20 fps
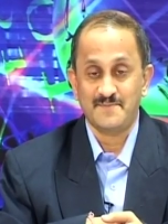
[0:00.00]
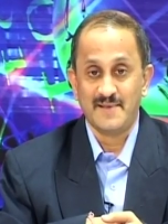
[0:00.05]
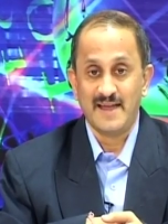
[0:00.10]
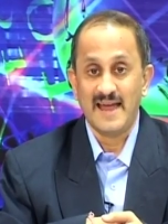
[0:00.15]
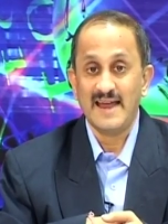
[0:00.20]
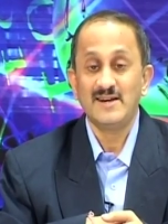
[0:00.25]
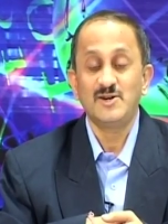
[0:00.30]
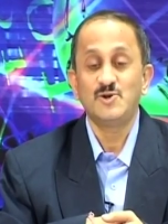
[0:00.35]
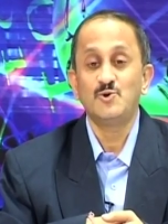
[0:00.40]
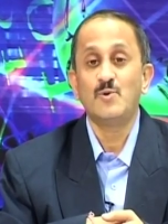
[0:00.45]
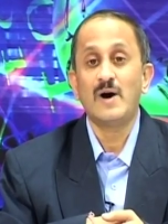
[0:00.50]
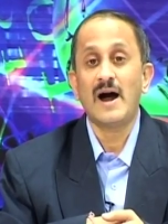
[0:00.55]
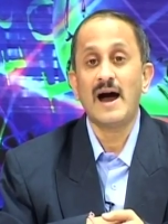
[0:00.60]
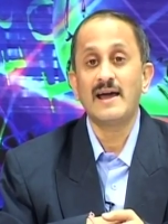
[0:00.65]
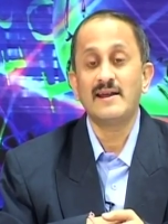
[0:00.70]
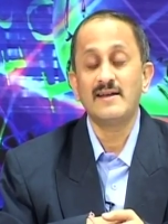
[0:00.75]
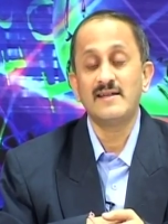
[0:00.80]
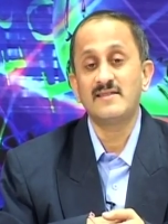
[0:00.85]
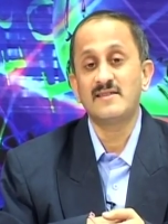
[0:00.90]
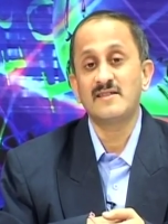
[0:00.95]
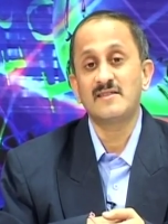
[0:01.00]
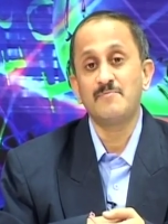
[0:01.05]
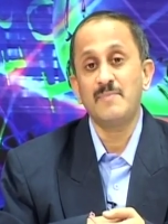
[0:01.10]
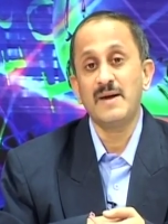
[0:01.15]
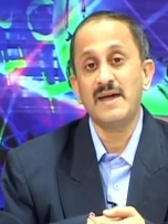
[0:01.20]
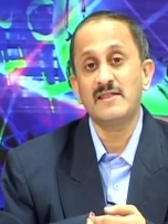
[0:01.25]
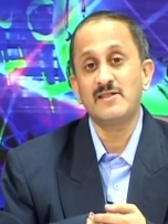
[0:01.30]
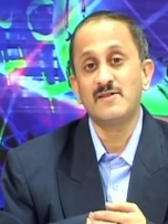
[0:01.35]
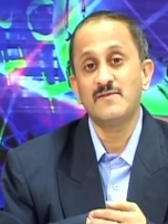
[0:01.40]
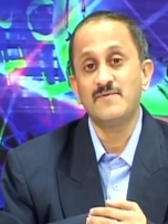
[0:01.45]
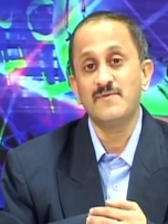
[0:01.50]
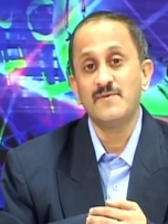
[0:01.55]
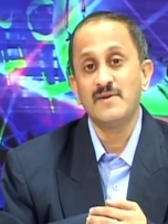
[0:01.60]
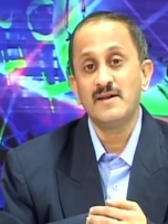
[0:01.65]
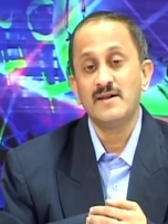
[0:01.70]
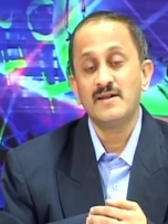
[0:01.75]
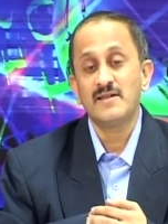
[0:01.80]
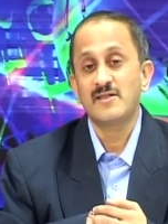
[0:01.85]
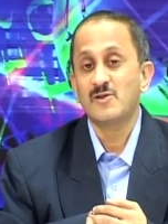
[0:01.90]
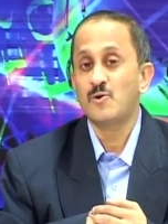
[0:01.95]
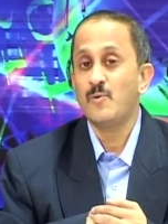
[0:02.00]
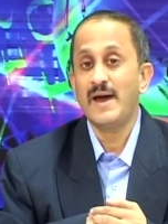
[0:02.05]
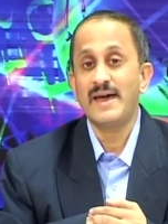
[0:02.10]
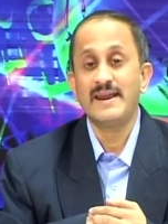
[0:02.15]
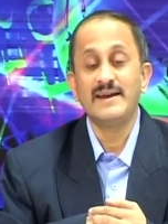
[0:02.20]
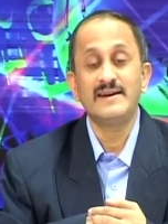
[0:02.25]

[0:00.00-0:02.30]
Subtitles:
L2R is the space of square